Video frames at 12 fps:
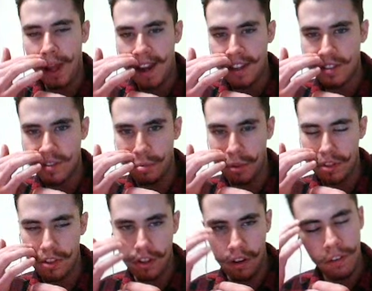plastered with
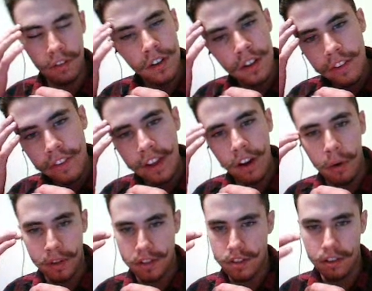snow. They
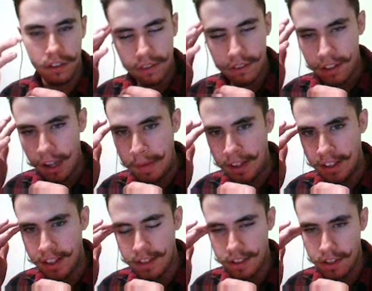always do.
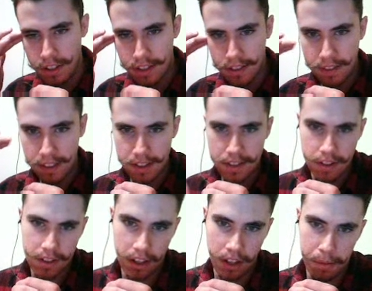It's
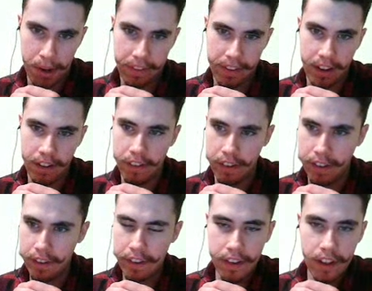just something about that
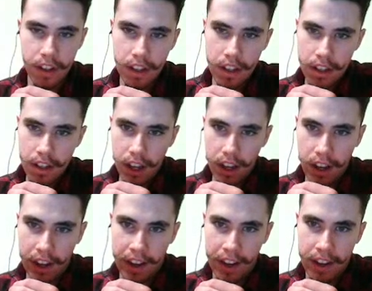area.
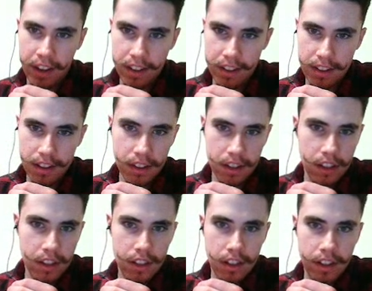Uh,
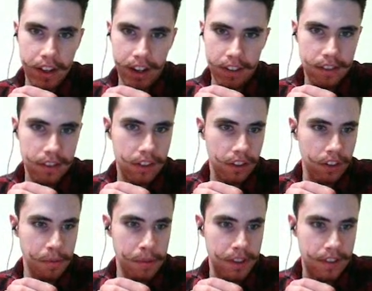yeah. So
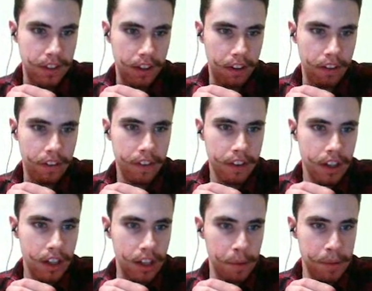let me see here.
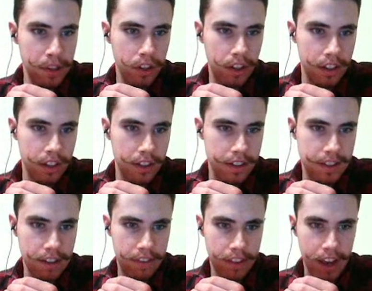Let me
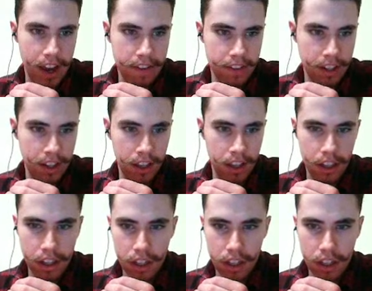see if they have a